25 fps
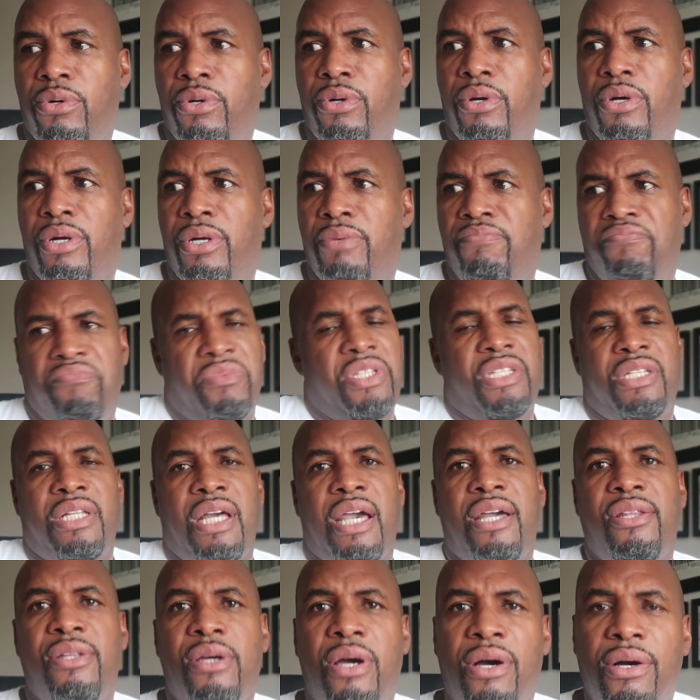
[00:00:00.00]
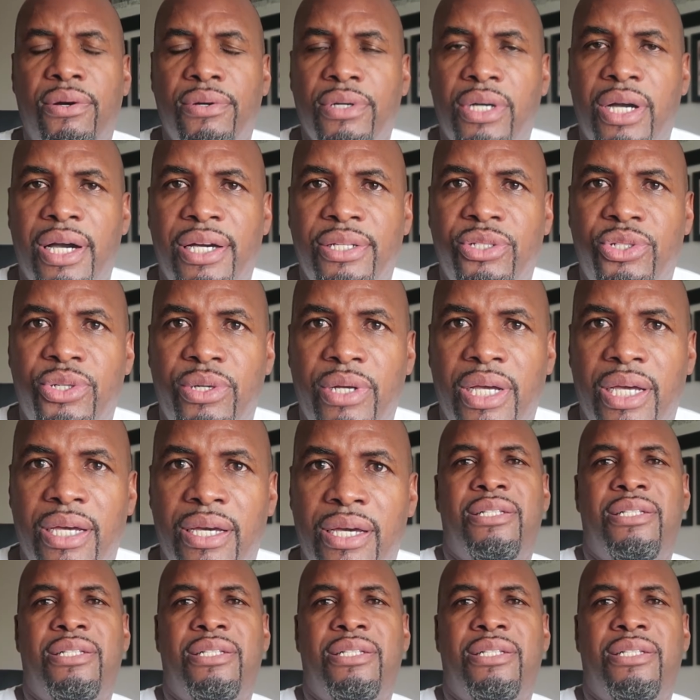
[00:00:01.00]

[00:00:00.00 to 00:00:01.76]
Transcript: or stay in your own country.